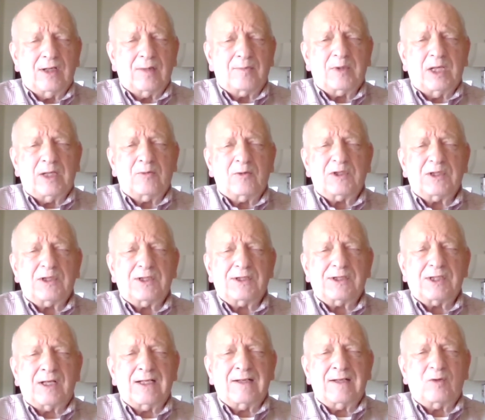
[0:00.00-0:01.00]
airplane was
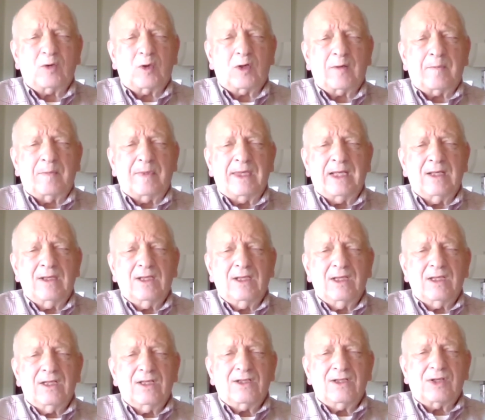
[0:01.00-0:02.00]
designed for.
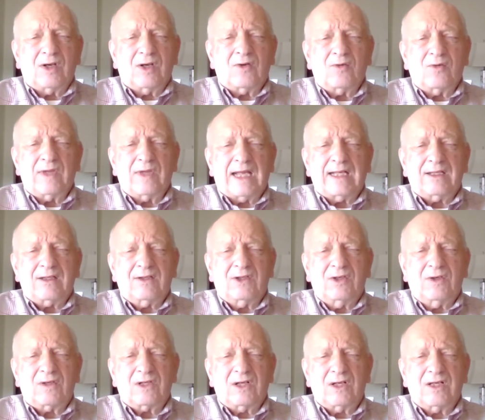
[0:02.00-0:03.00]
So that
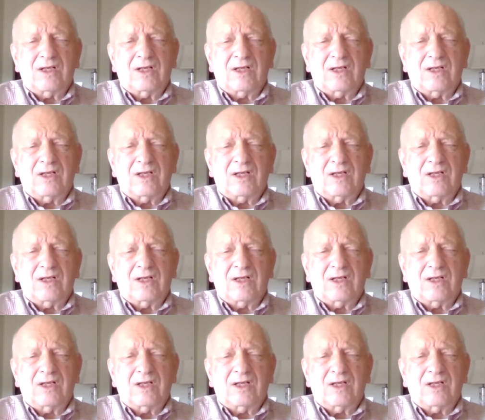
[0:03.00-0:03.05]
took